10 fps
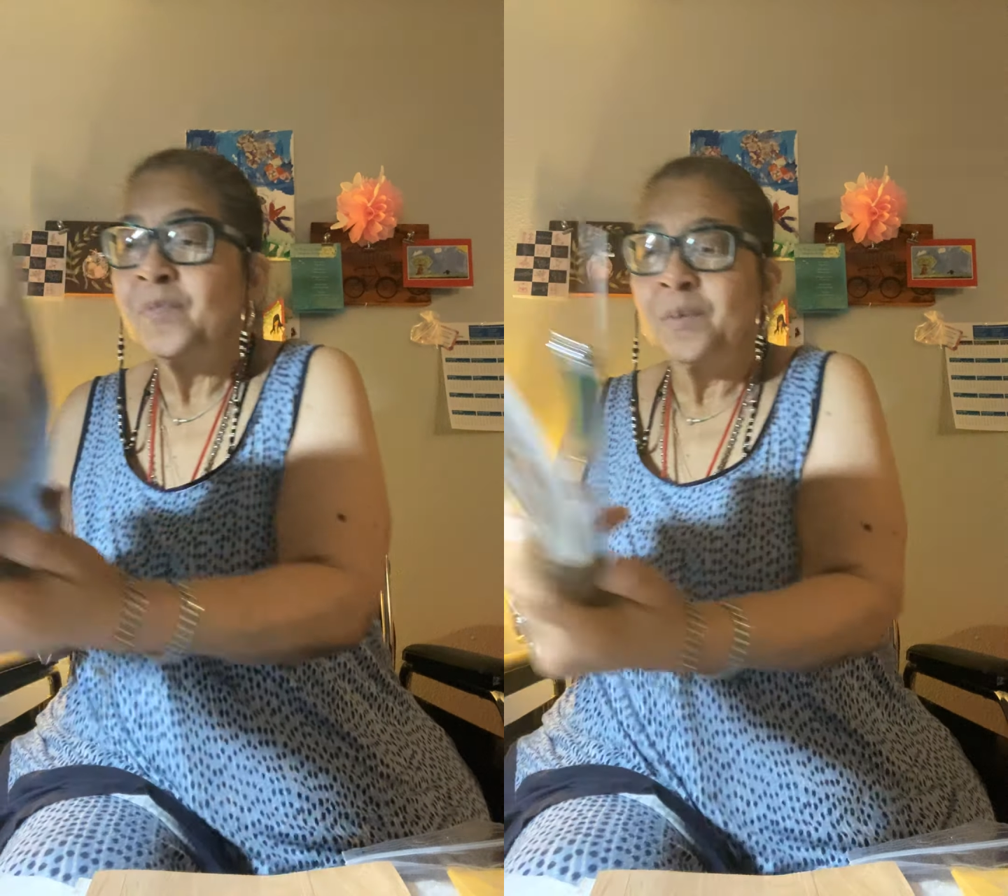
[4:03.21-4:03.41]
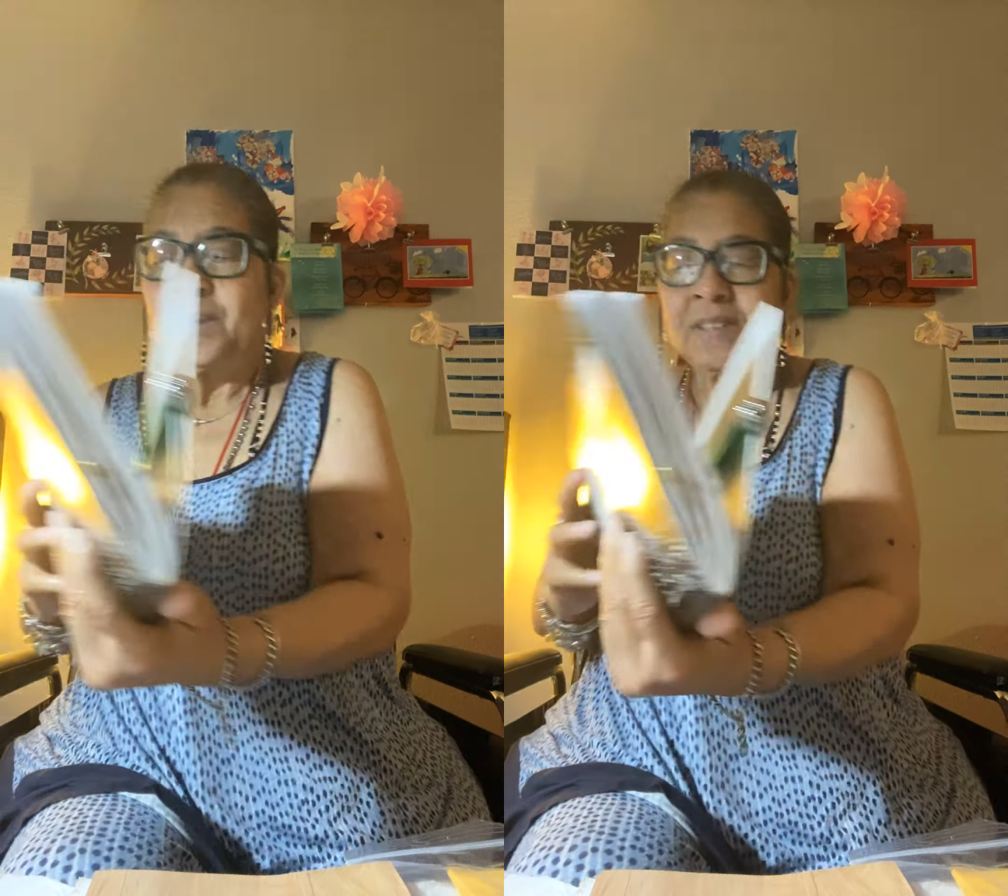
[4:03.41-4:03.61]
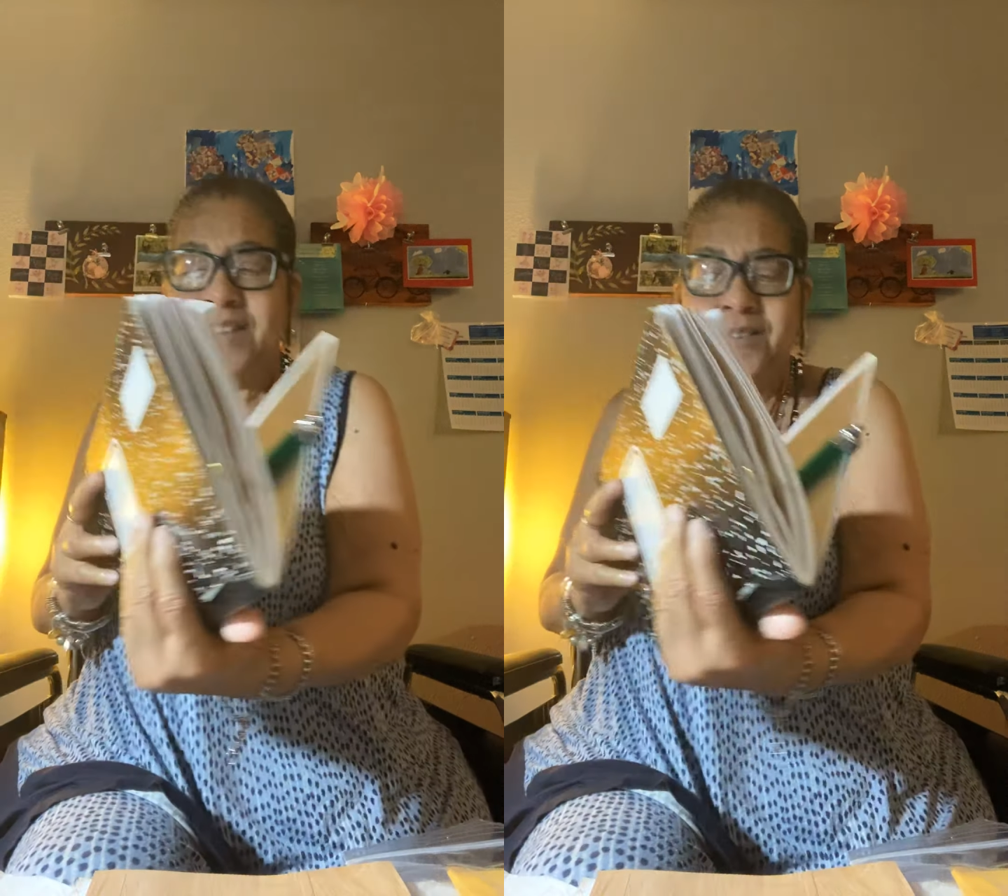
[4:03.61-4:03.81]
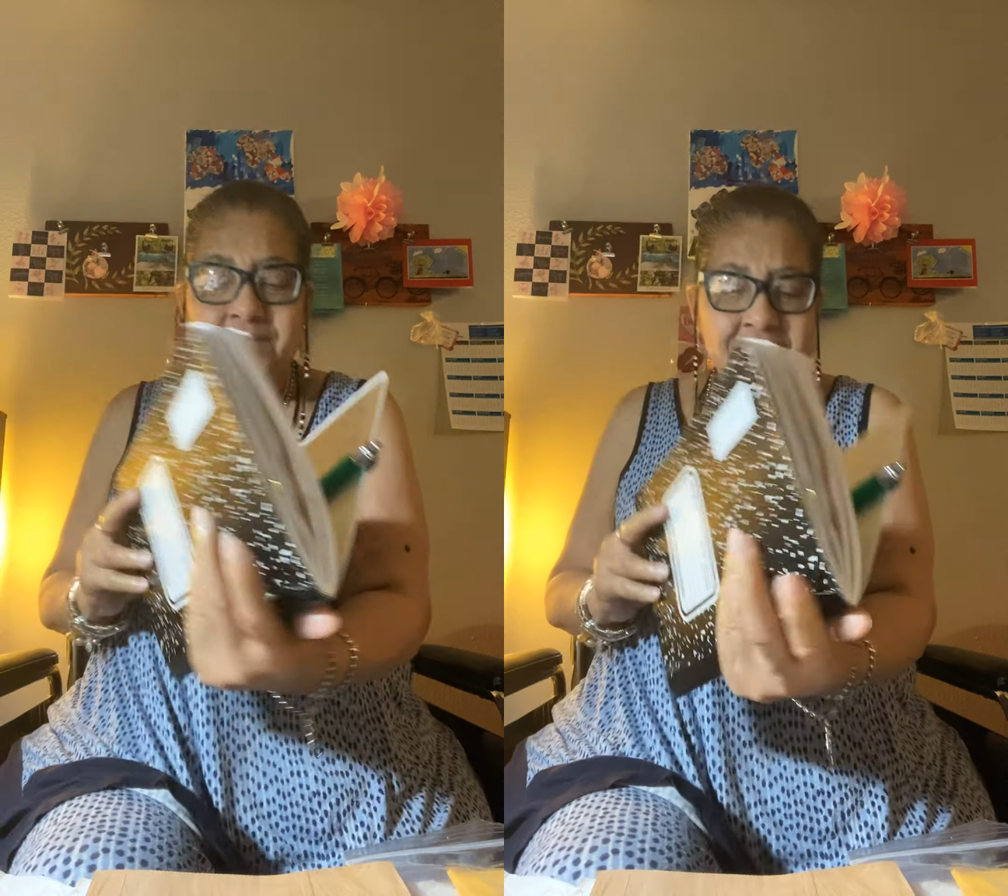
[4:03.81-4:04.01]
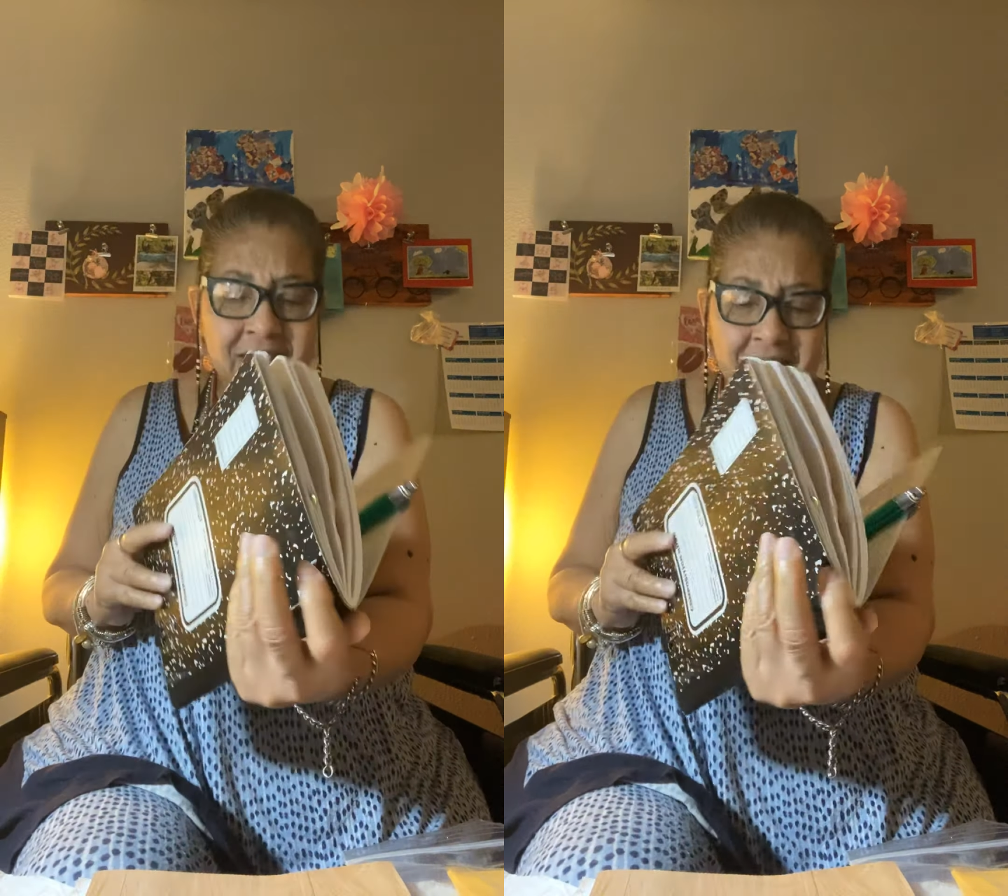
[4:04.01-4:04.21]
because I
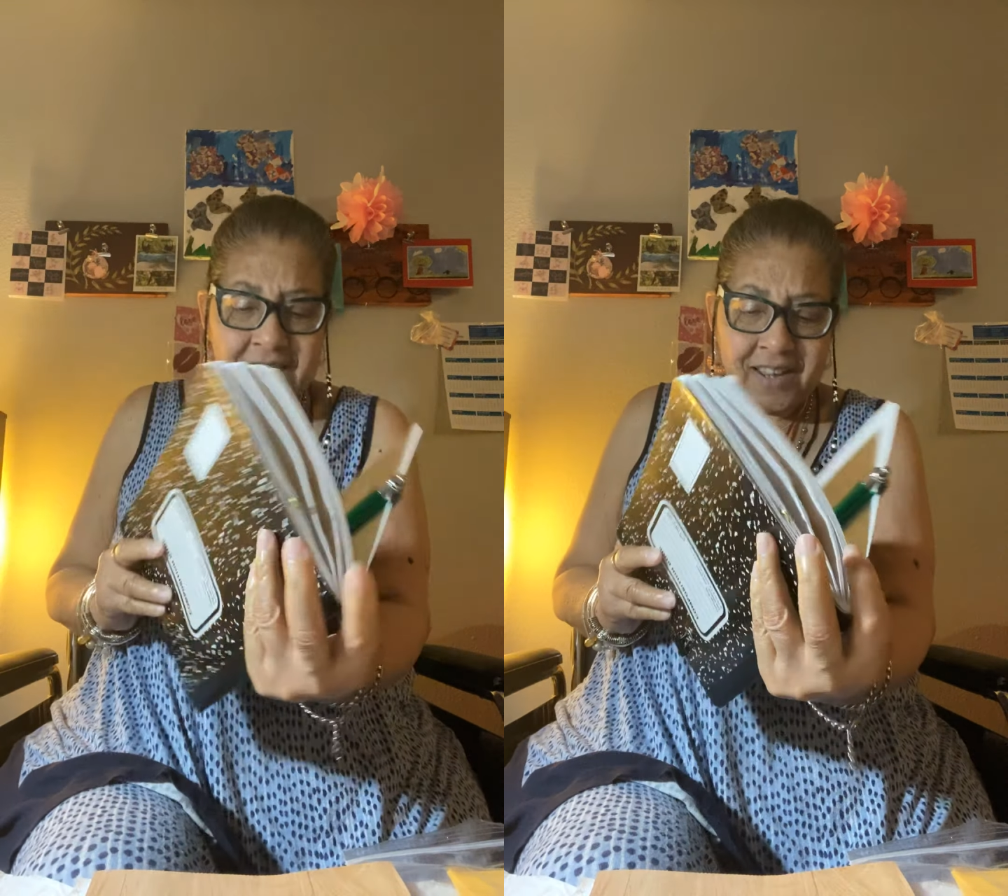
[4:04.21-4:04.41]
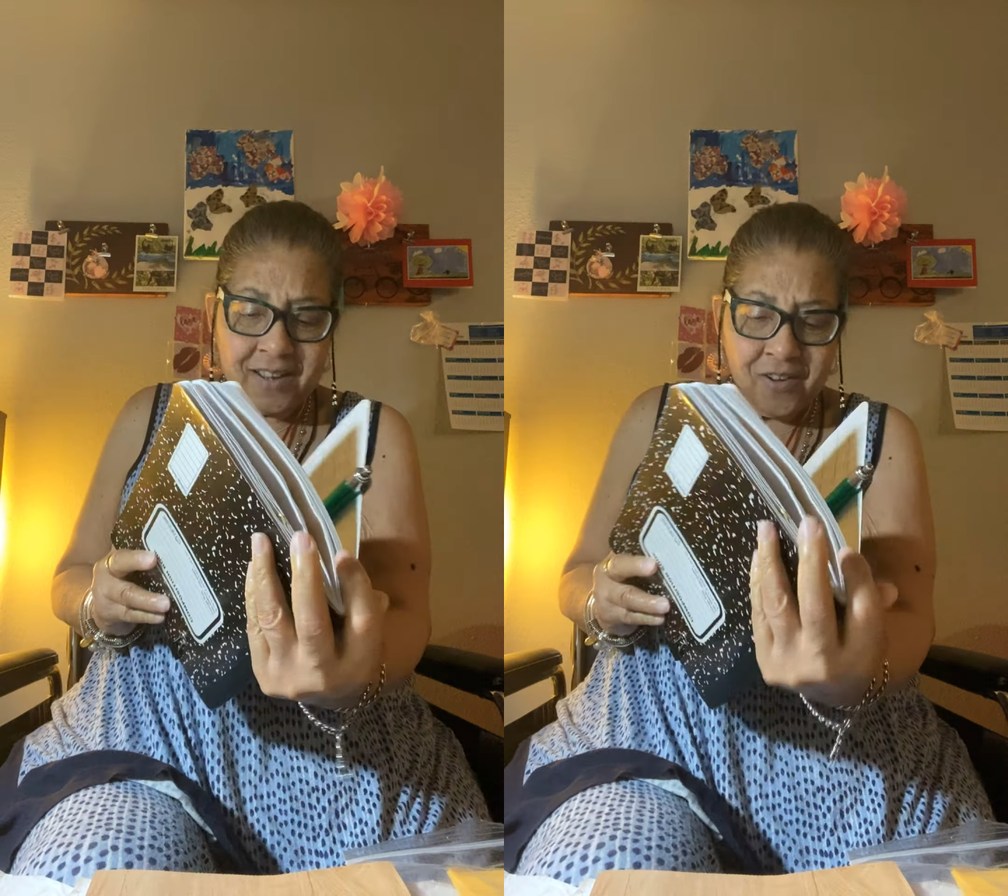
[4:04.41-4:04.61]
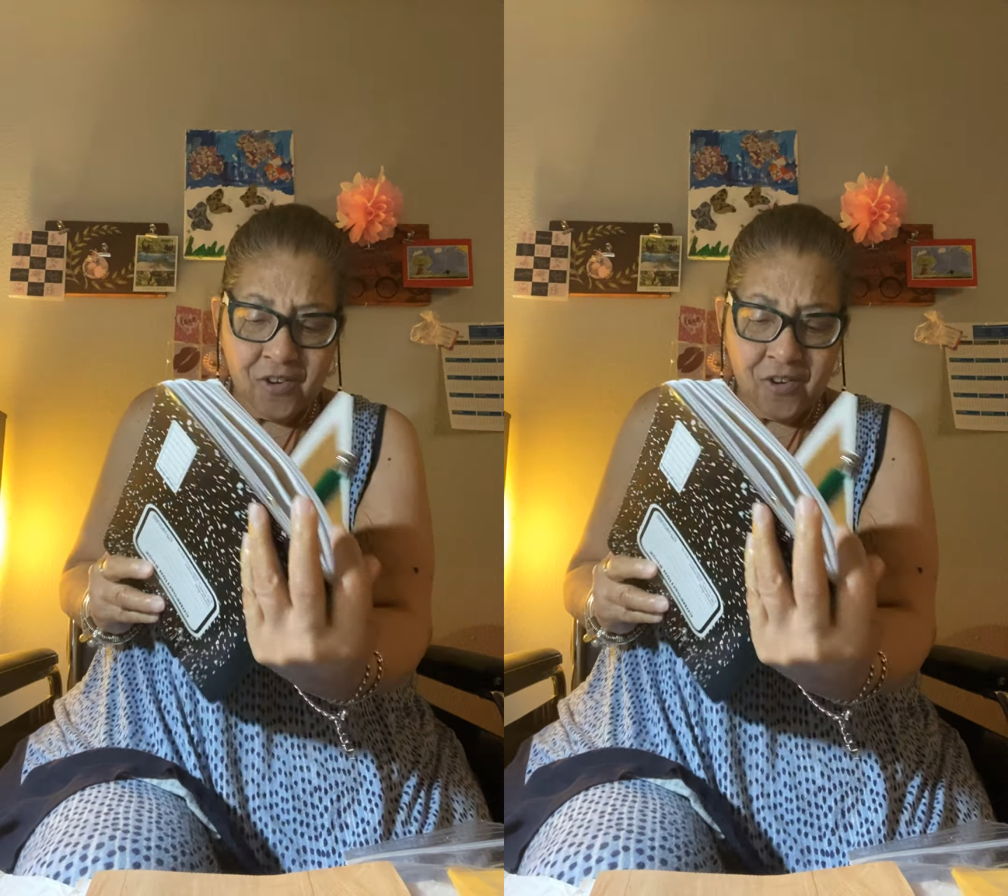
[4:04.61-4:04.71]
was like,